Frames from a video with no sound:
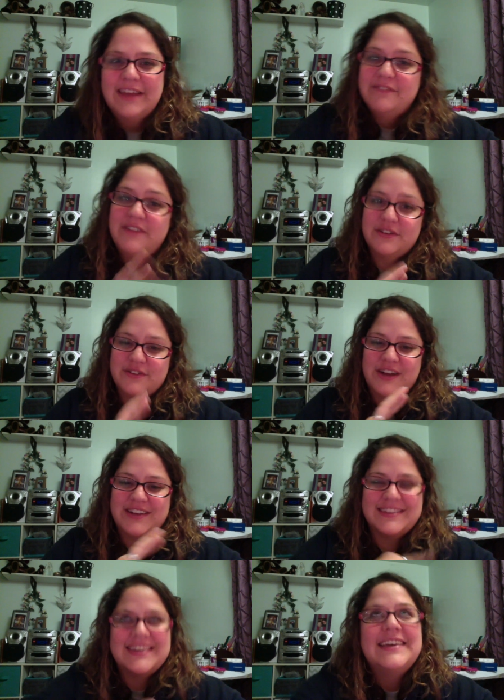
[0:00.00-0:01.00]
Fingers
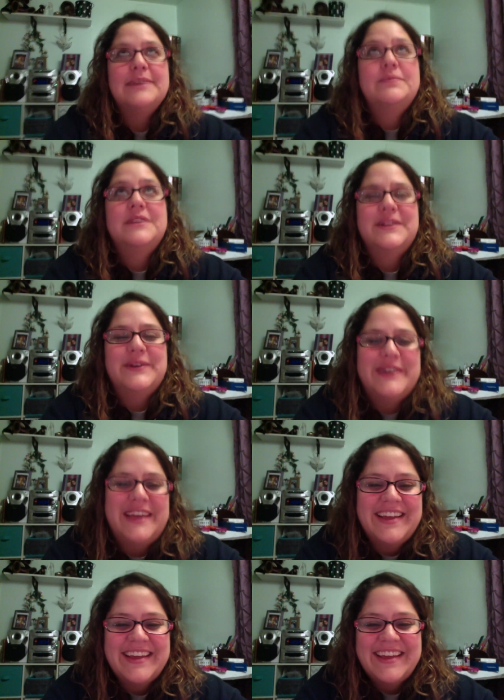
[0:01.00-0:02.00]
crossed, dear Lord,
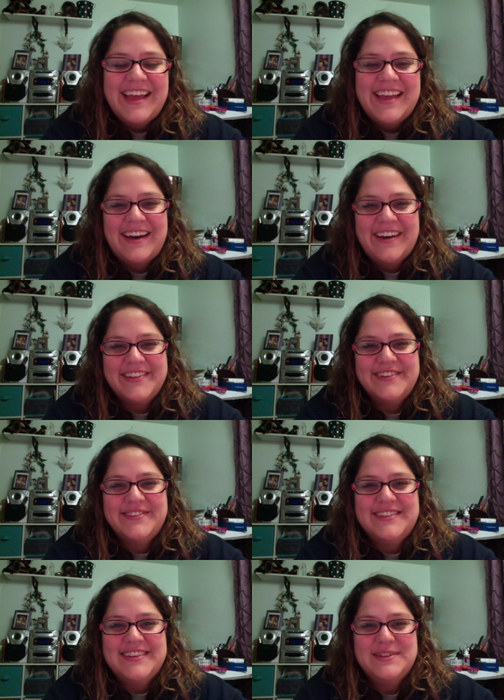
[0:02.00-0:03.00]
all
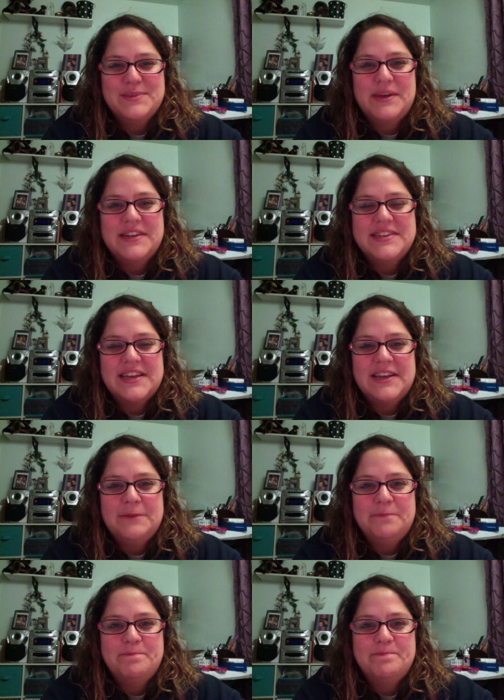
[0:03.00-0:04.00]
those things. But
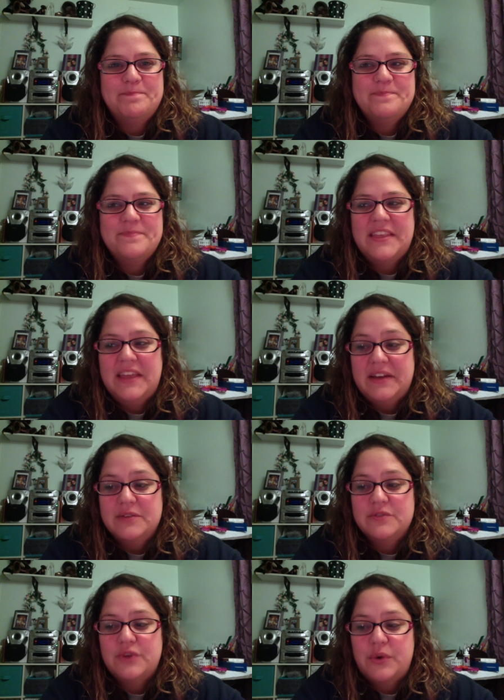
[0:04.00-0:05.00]

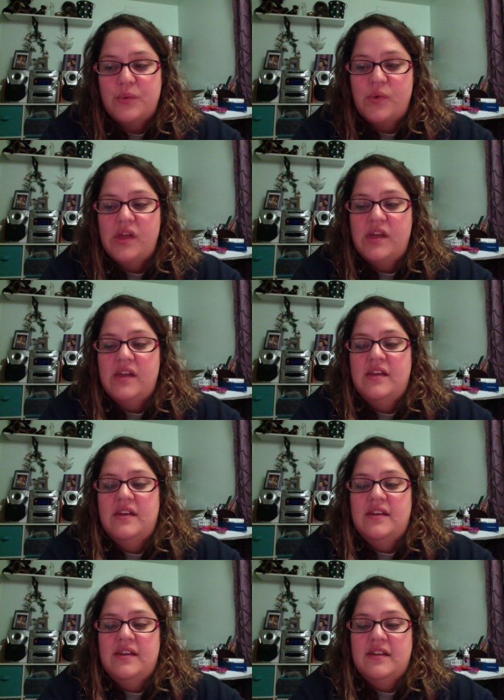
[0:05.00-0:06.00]
yeah, so
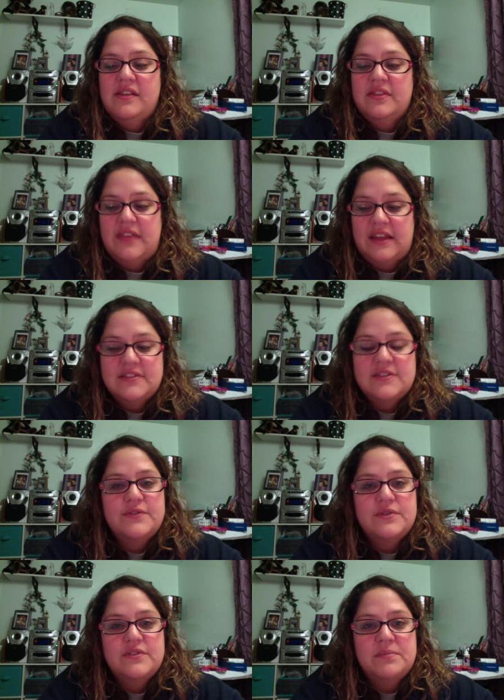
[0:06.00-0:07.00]
that's the
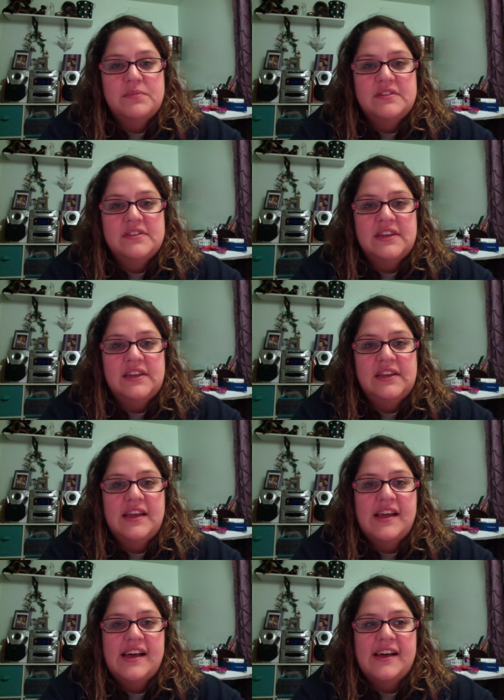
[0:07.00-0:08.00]
foods I'm missing.
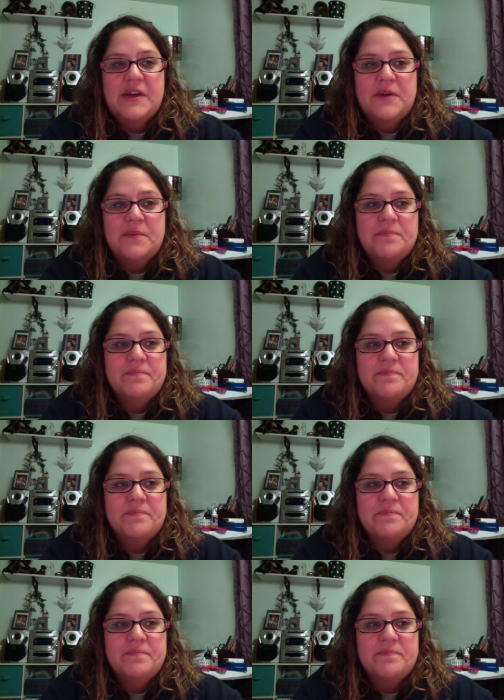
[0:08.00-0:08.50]
And